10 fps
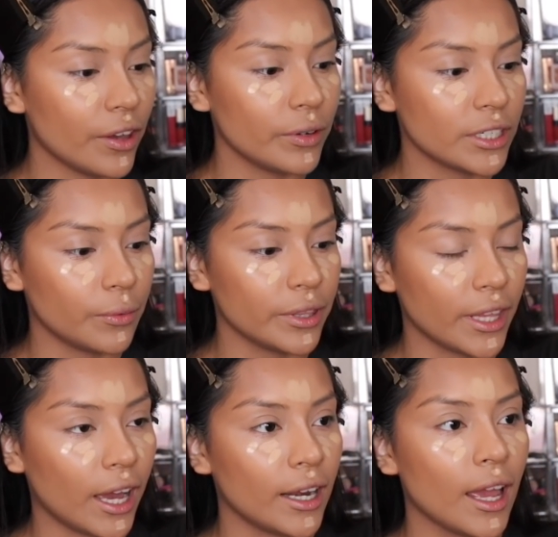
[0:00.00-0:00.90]
that we're done with
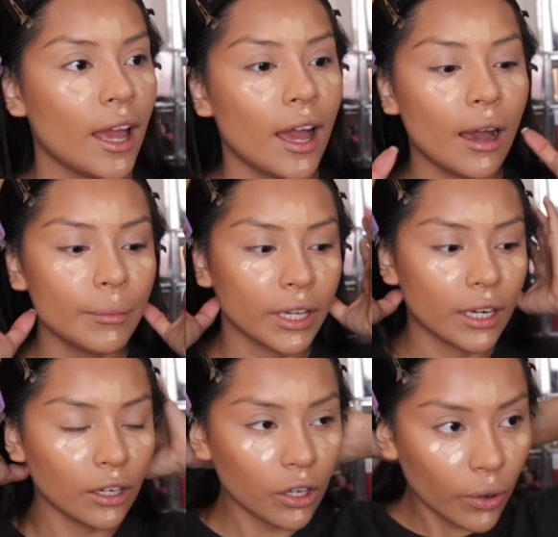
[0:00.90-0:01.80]
that, I'm
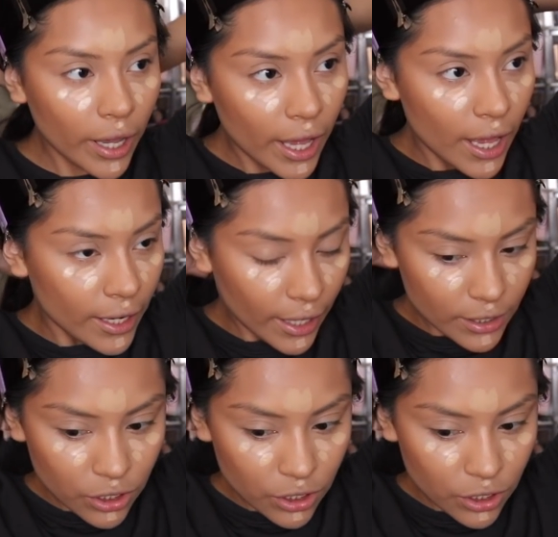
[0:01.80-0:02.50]
gonna go ahead and